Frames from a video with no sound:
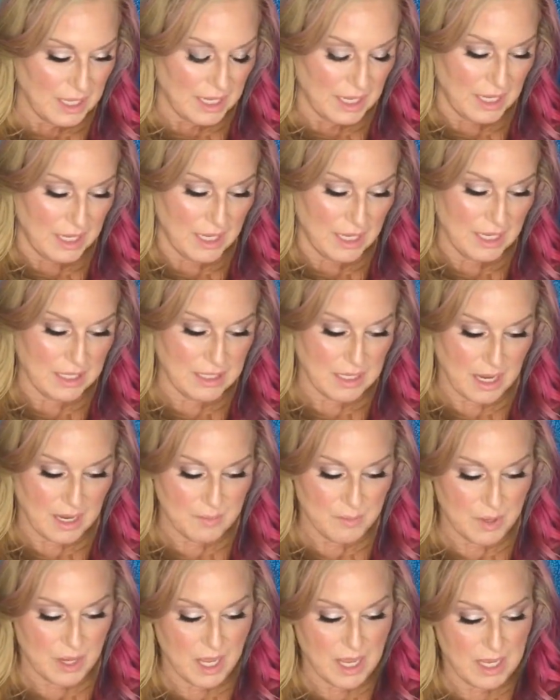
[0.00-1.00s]
And I
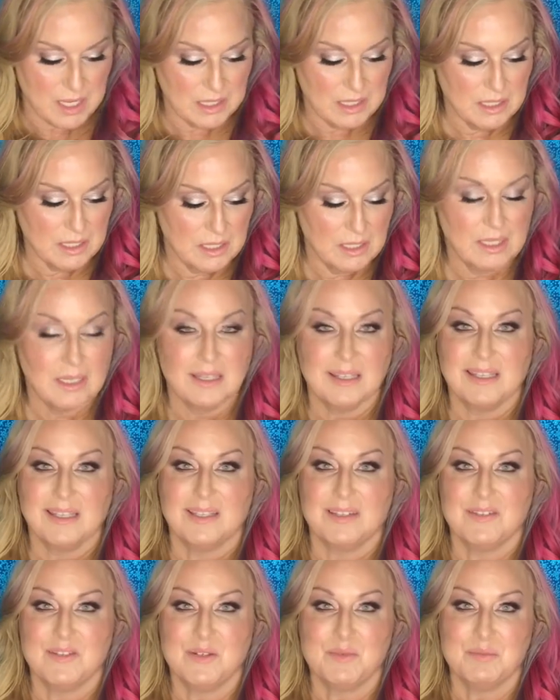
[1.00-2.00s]
bought
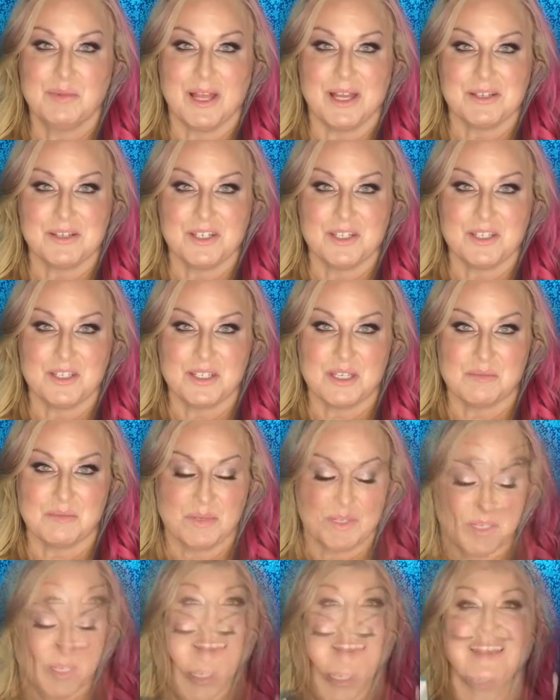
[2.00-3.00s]
2 blushes to
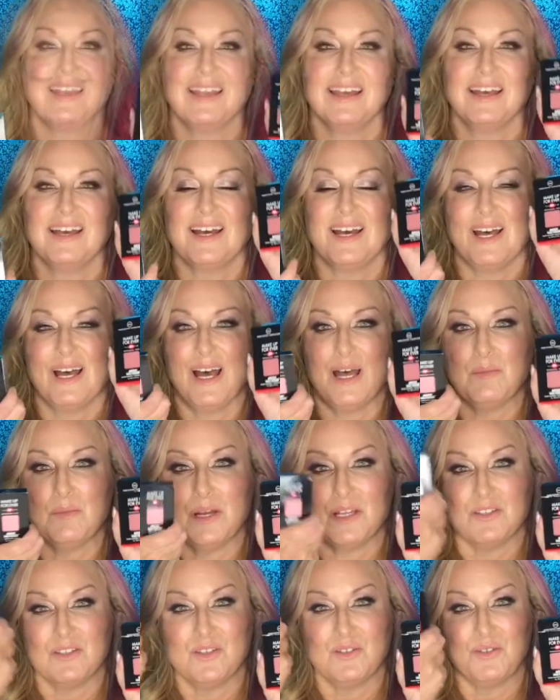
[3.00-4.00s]
put in it. I
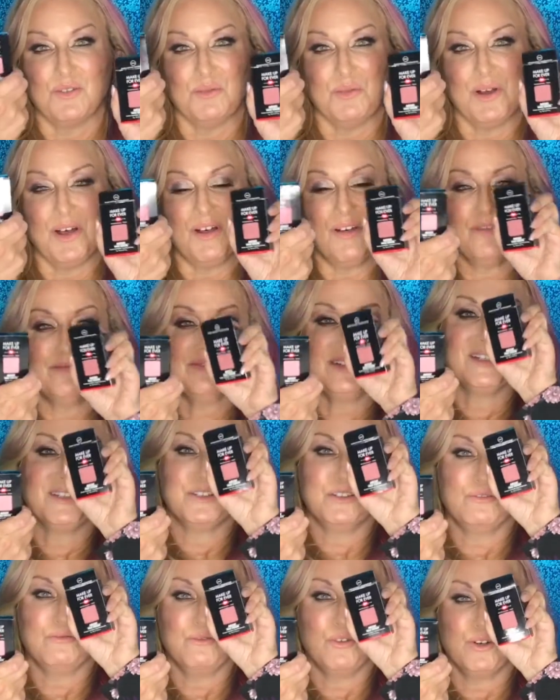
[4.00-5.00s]
bought 212 and
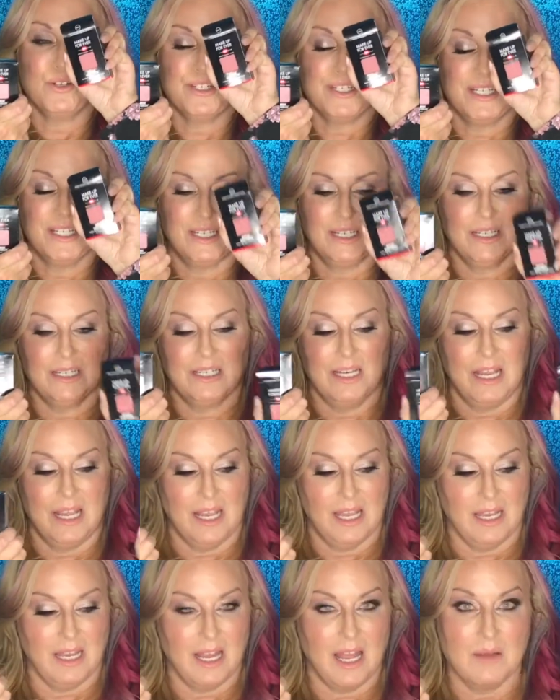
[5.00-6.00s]
214,
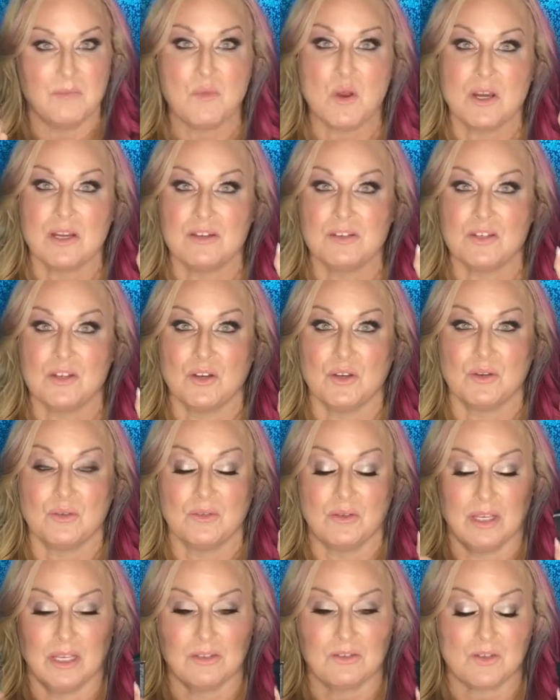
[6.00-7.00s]
and I'm going to show you
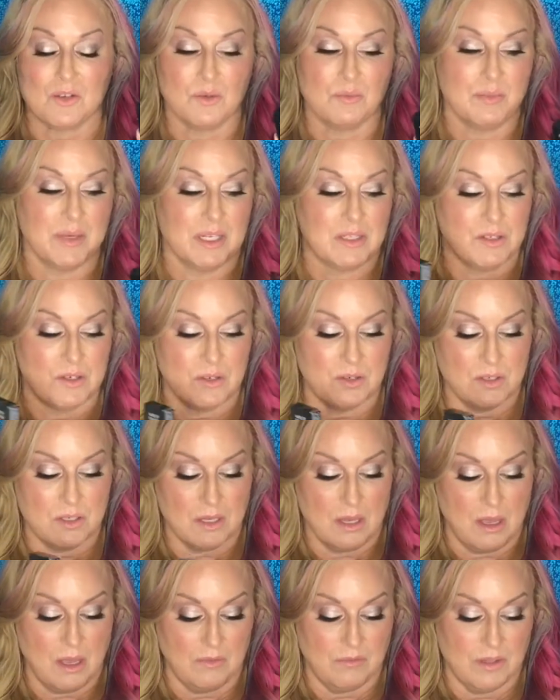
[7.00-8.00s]
insert pictures
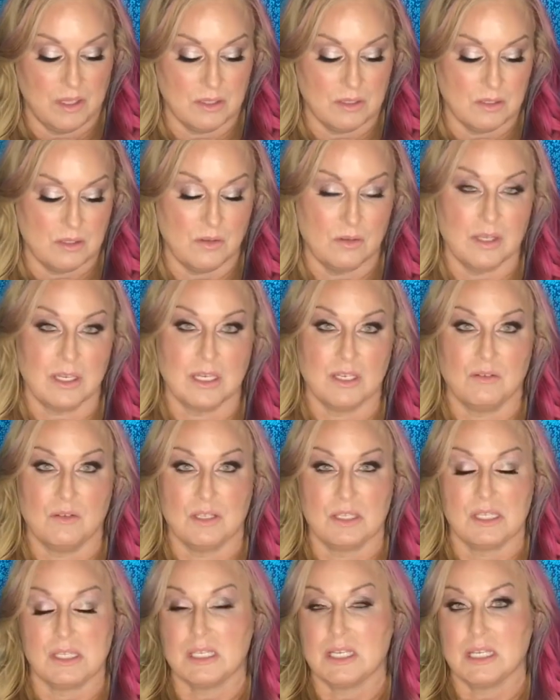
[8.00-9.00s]
of this so that you
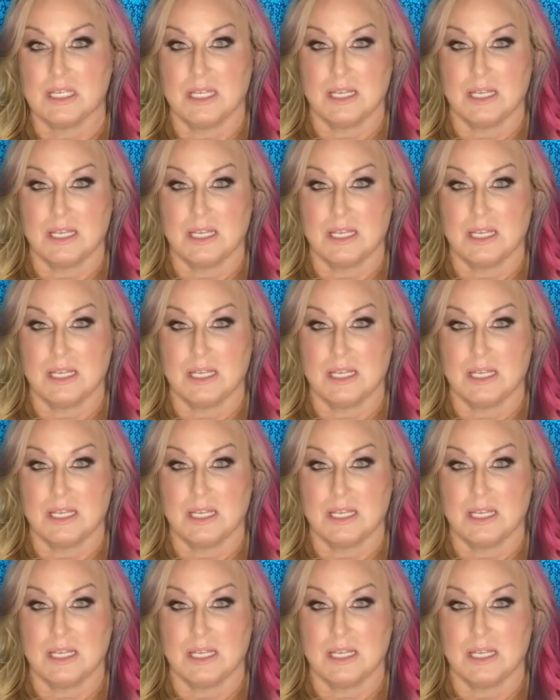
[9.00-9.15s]
can see